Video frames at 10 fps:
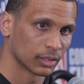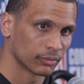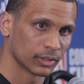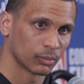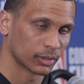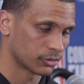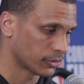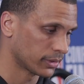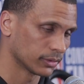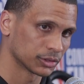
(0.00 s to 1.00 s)
Love hit one in
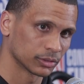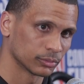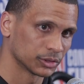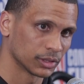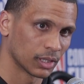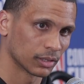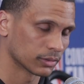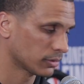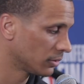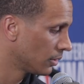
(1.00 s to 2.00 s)
transition, which he
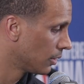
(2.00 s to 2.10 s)
hunts.